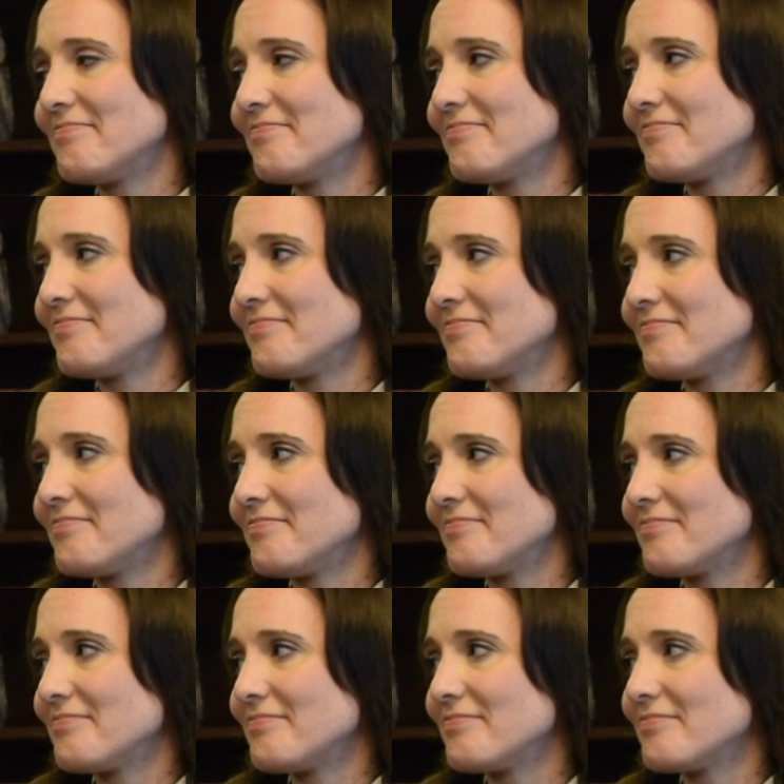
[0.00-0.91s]

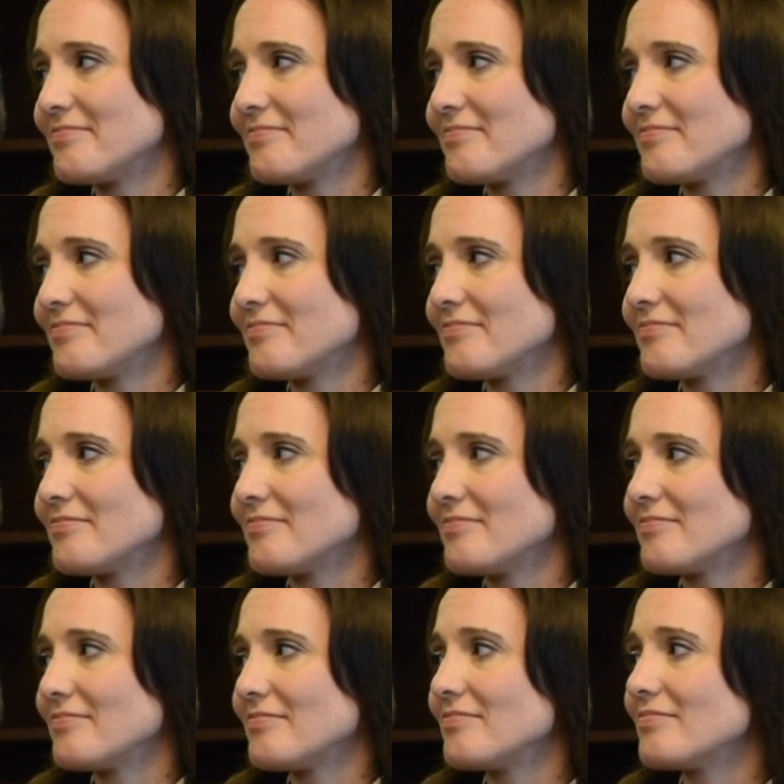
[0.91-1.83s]

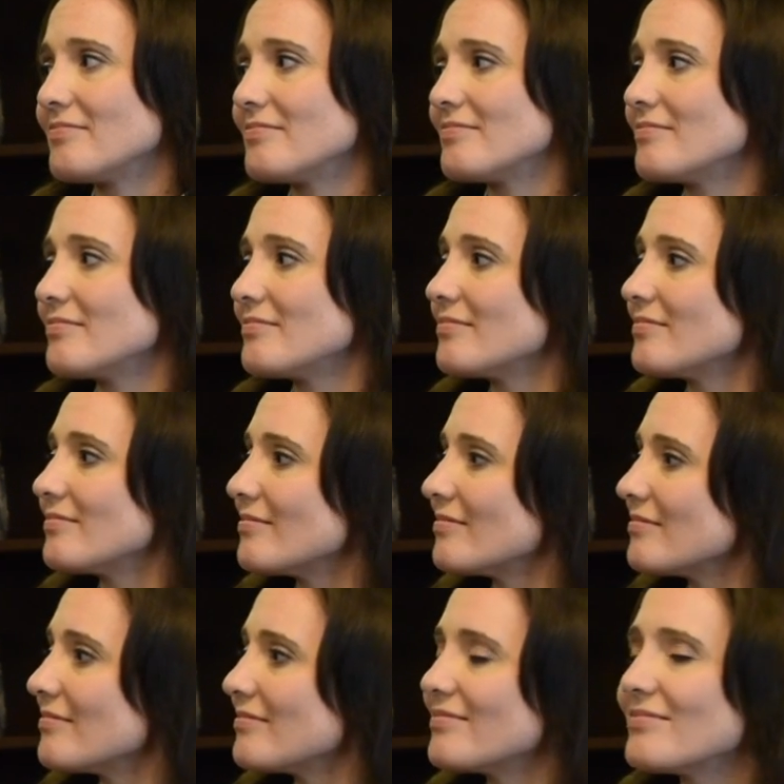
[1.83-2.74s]

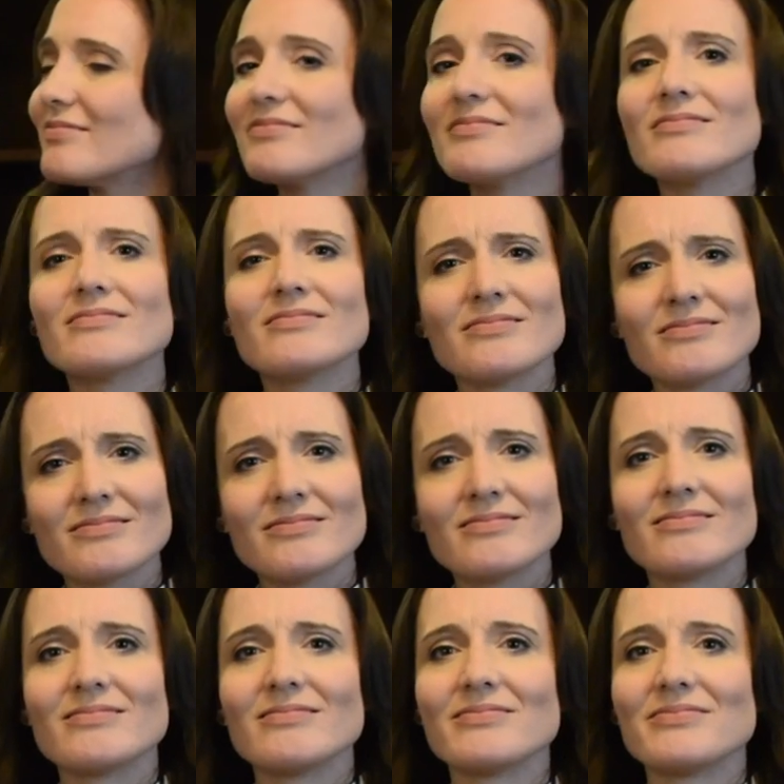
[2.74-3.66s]

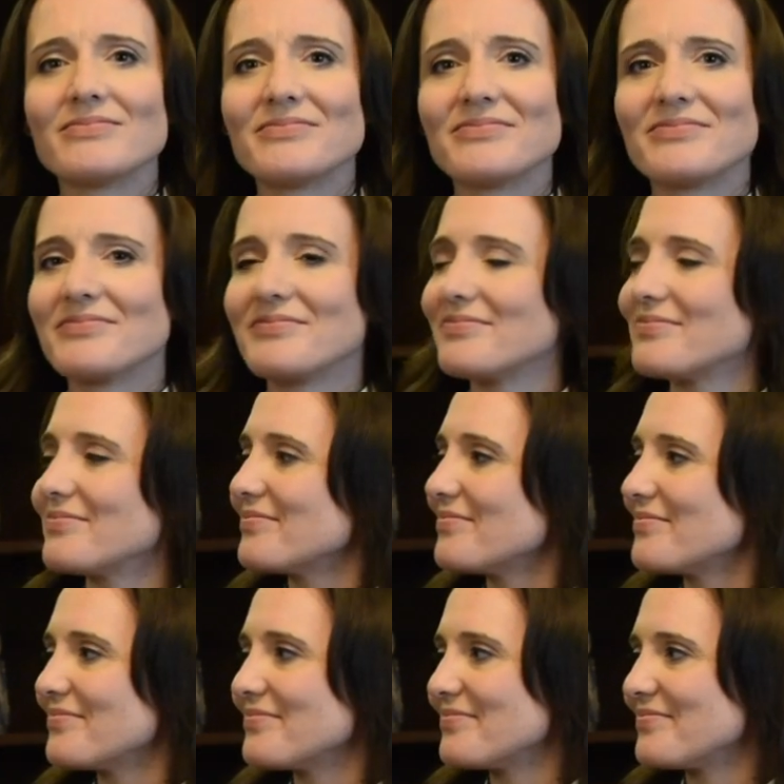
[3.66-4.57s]

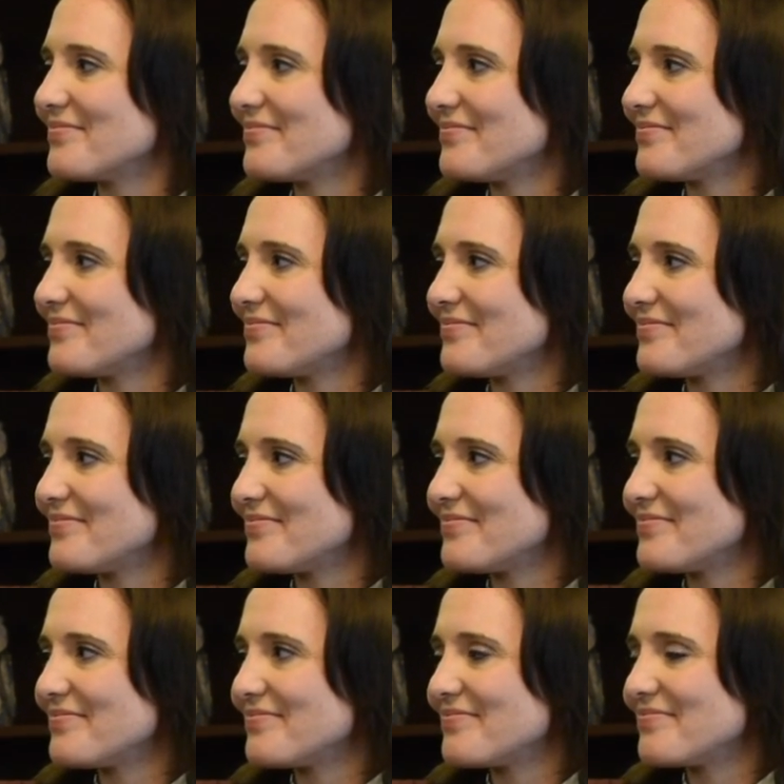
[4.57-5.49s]

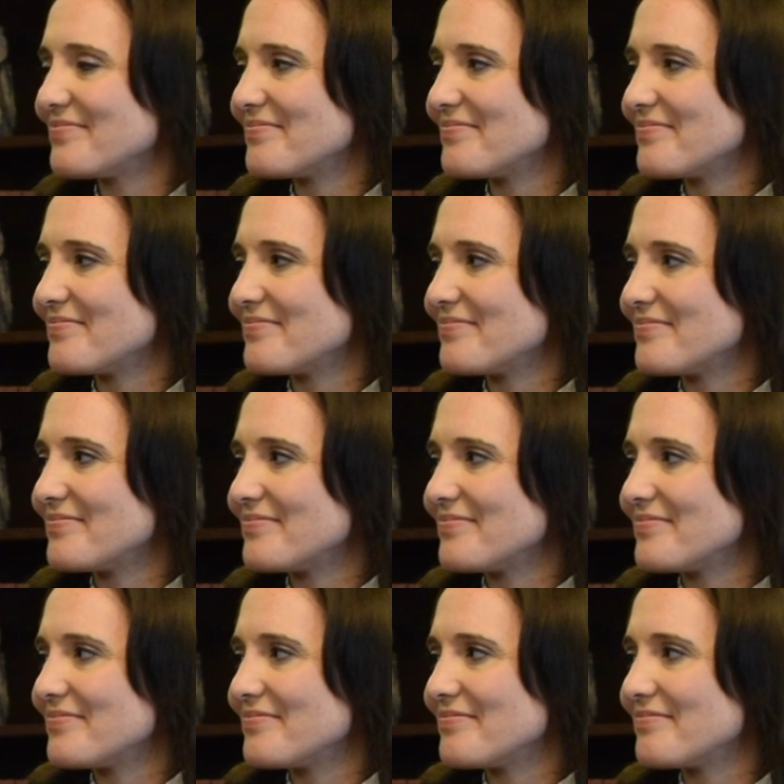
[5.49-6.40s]

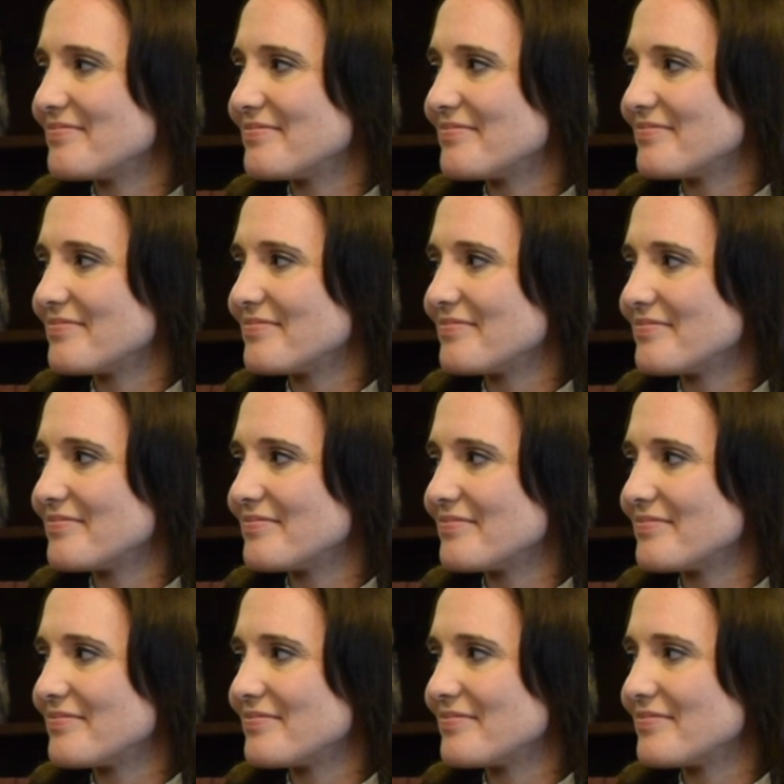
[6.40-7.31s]

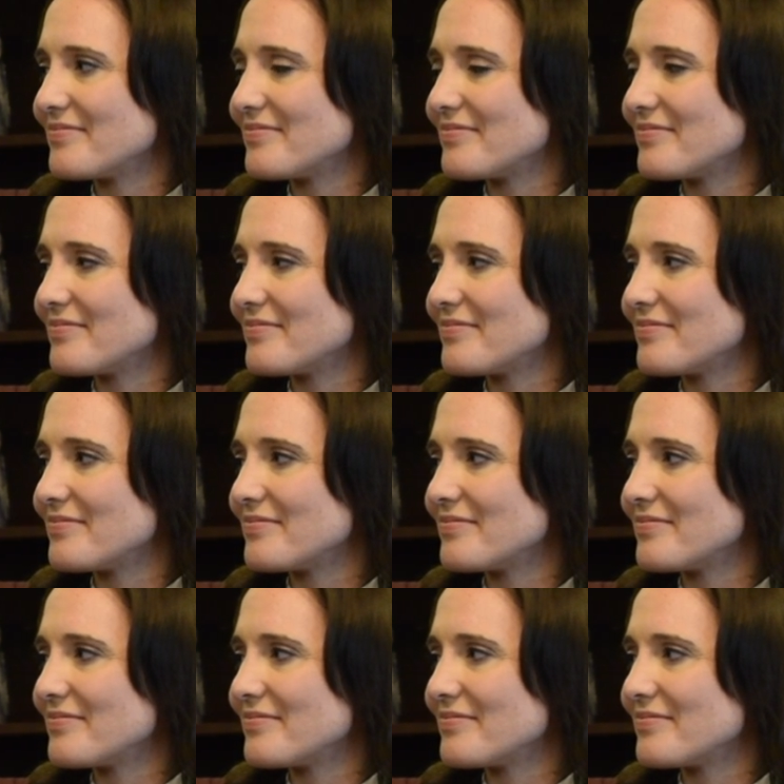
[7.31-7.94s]
[no speech]